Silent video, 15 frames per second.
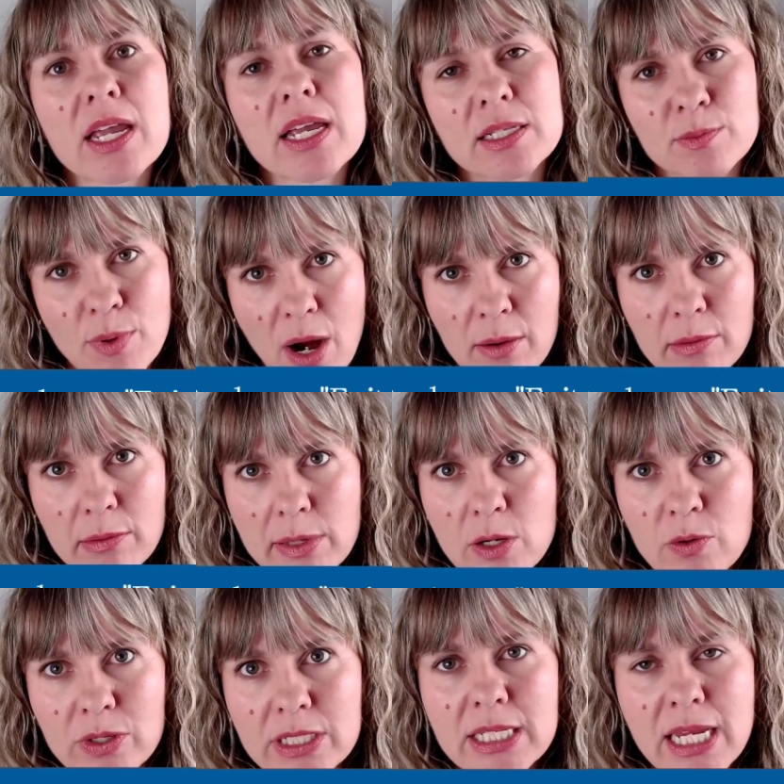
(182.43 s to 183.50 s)
is probably
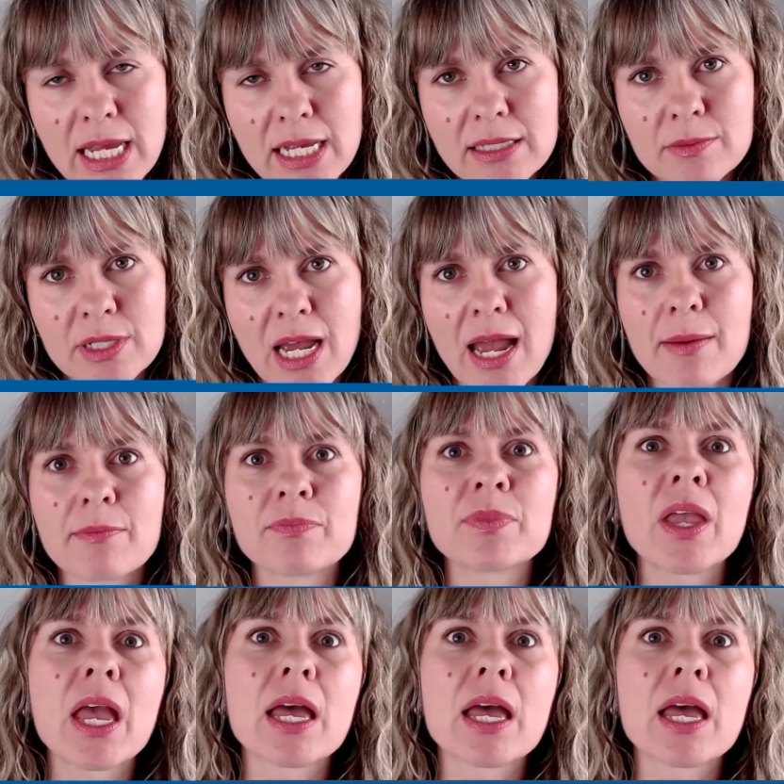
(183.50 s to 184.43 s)
going to take some time,